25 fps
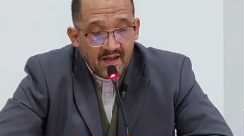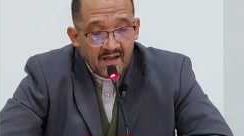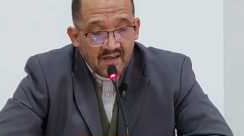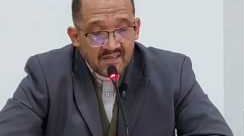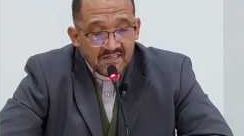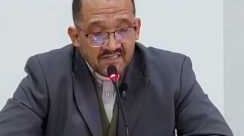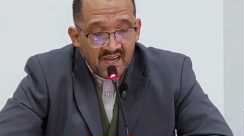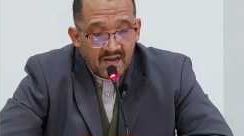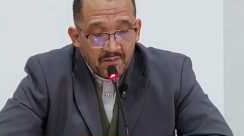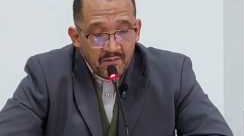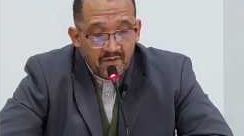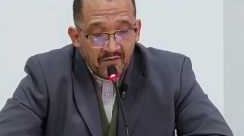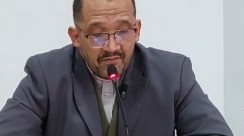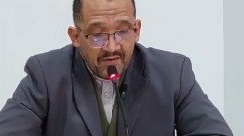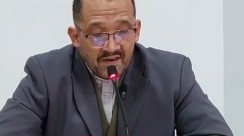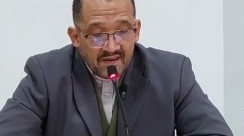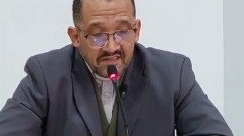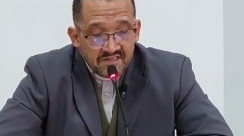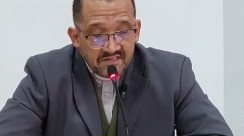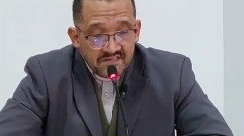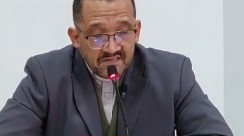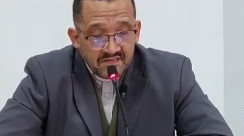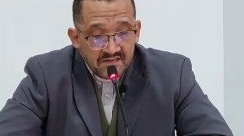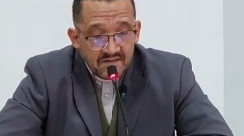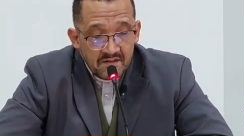Some of
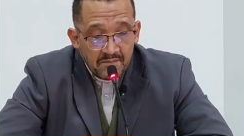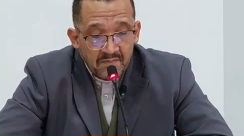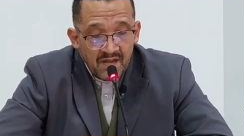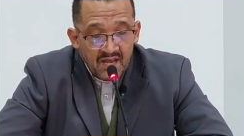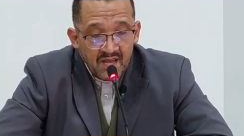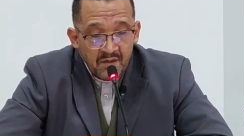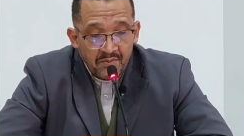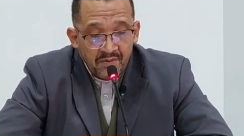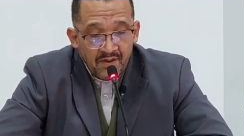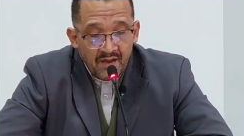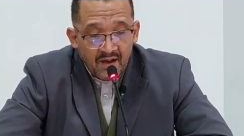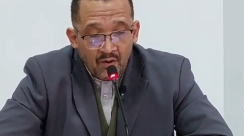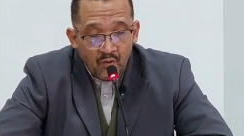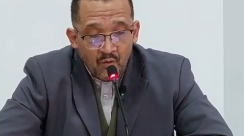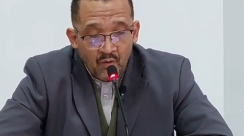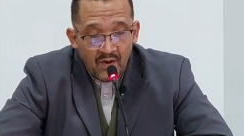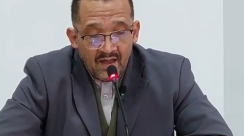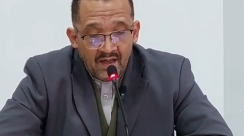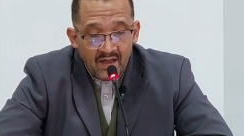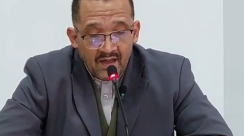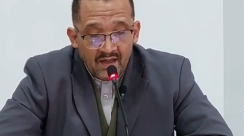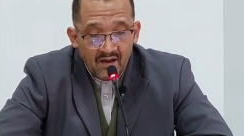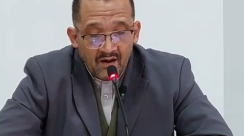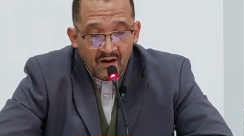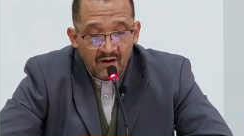us may be
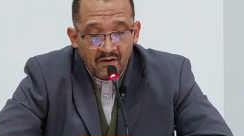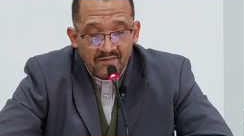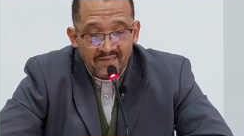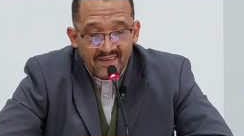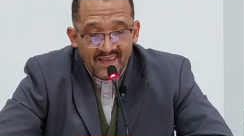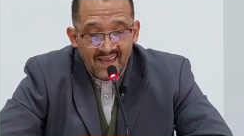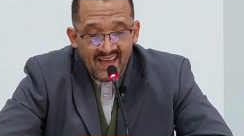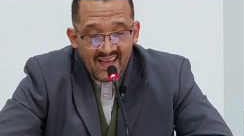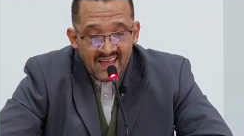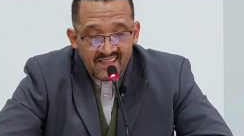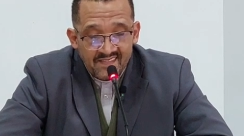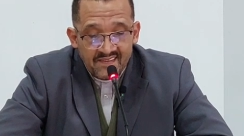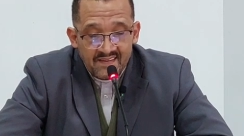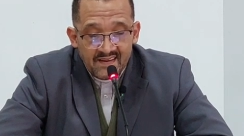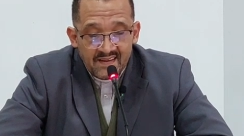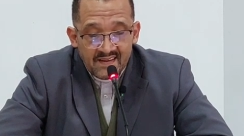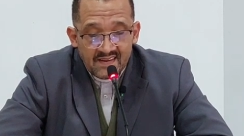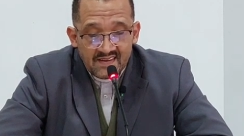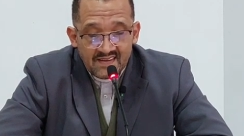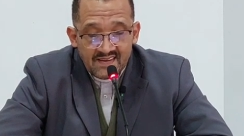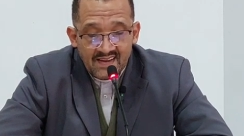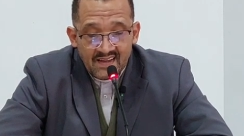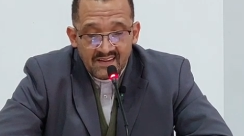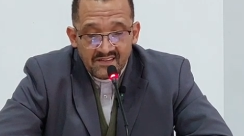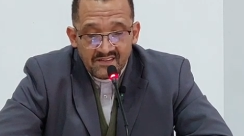aware of the
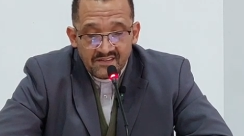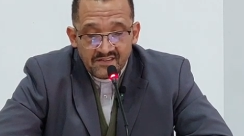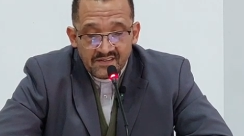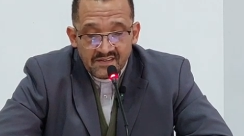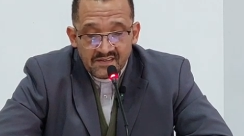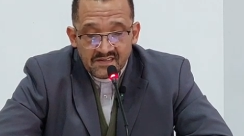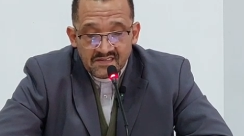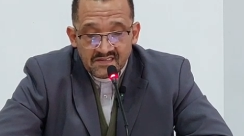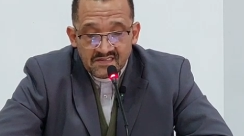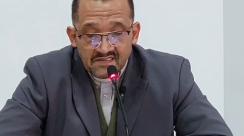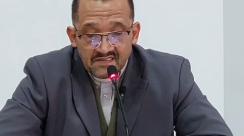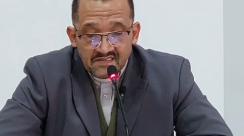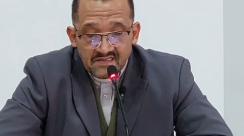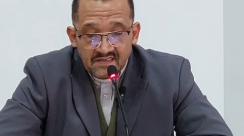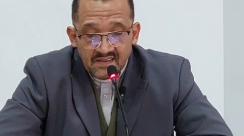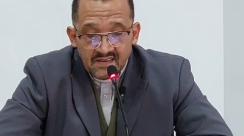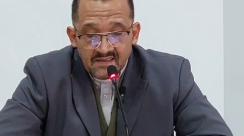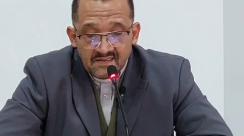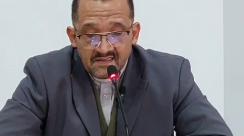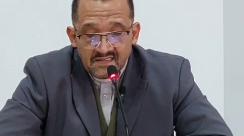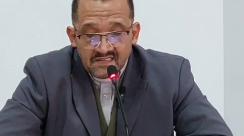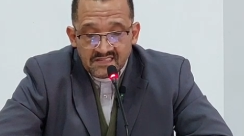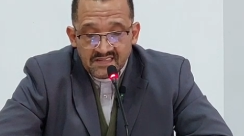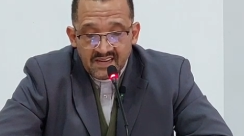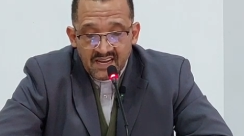ethnic tensions in
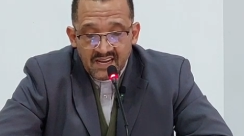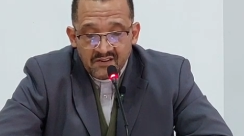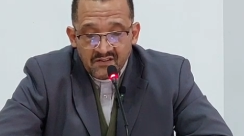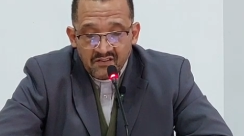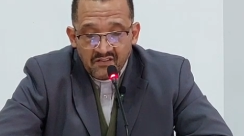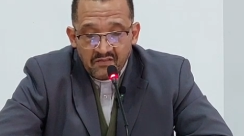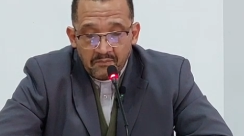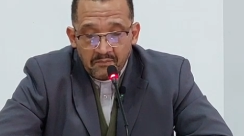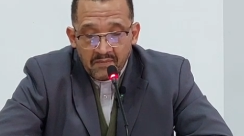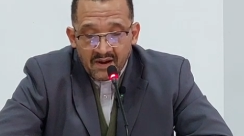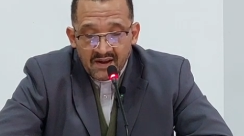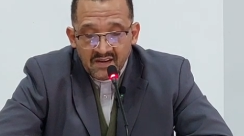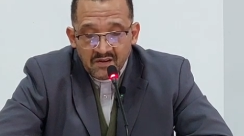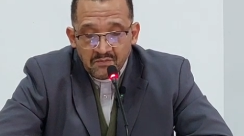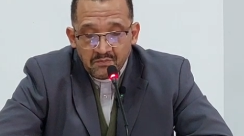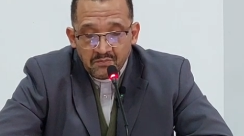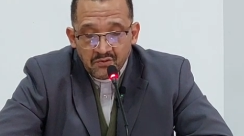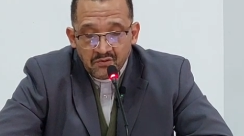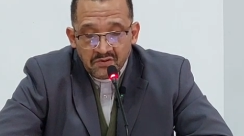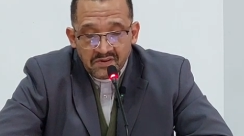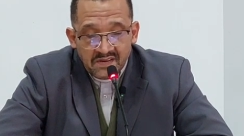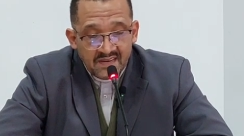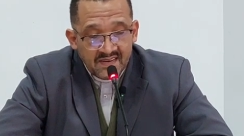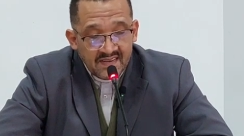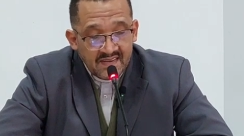the state of
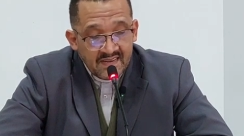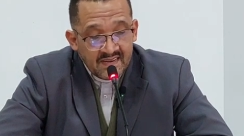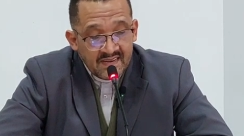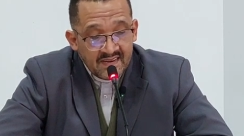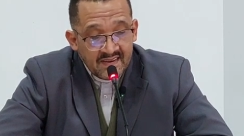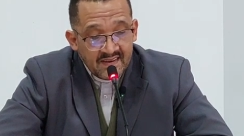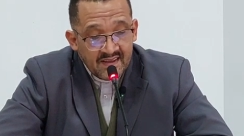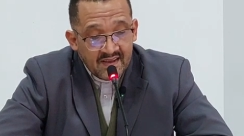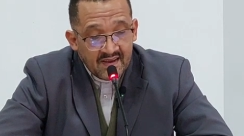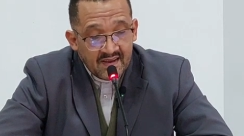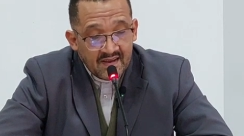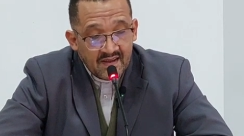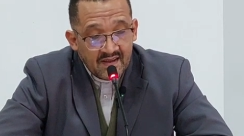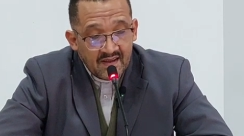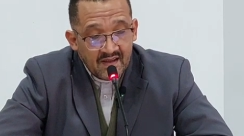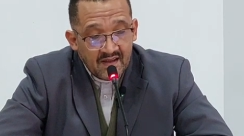Manipur in India,